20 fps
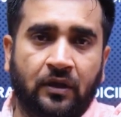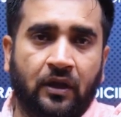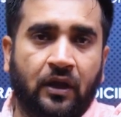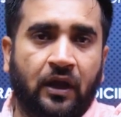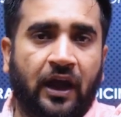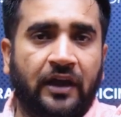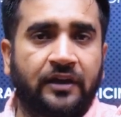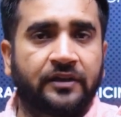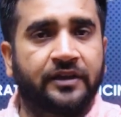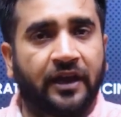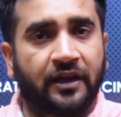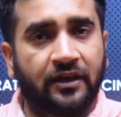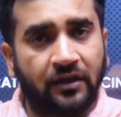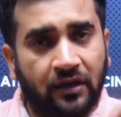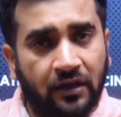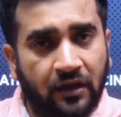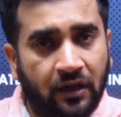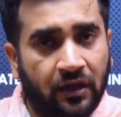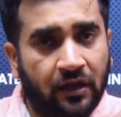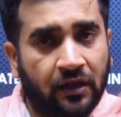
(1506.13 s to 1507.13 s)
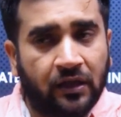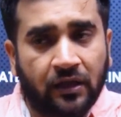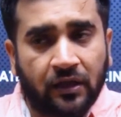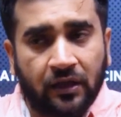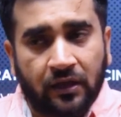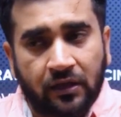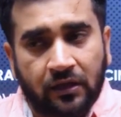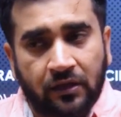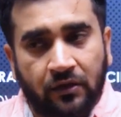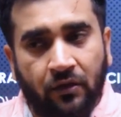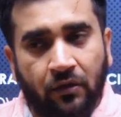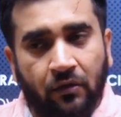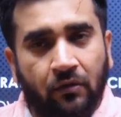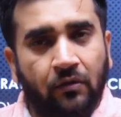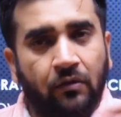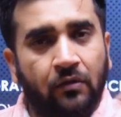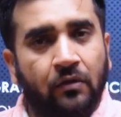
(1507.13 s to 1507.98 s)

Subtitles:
And then, you know,